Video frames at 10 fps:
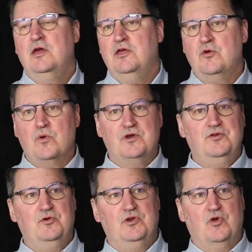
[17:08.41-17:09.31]
you were
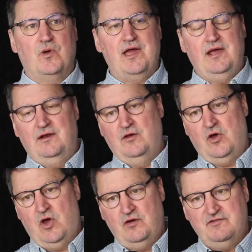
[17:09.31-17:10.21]
doing great and
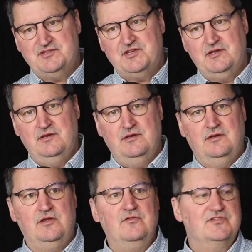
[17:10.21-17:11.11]
all of a
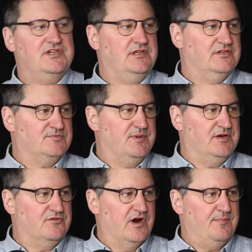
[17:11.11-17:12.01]
sudden you've seen this
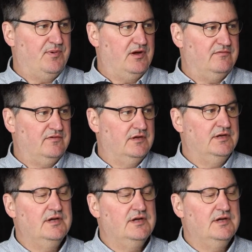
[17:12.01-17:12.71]
big drop off.